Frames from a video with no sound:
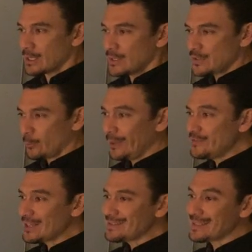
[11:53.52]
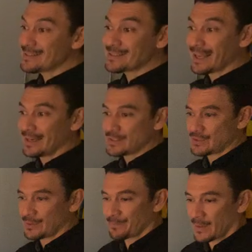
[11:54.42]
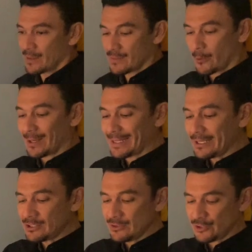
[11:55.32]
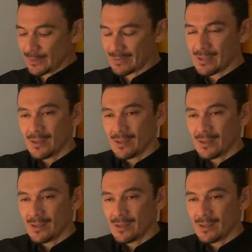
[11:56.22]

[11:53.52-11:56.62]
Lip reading: So we've just discussed the relationship